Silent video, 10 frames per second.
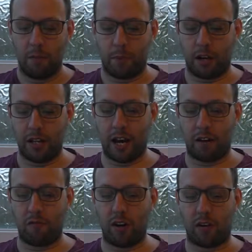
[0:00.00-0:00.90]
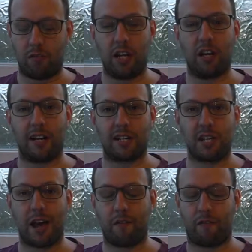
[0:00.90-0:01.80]
But yeah, I really, really likes
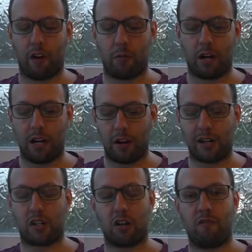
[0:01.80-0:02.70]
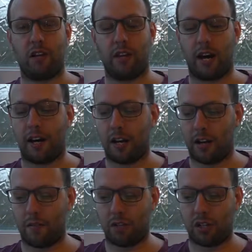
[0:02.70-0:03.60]
that film and I likes her in that,
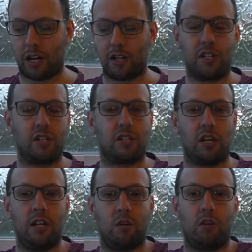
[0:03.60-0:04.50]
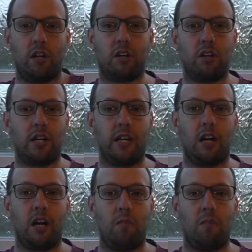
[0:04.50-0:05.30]
and she's equally good in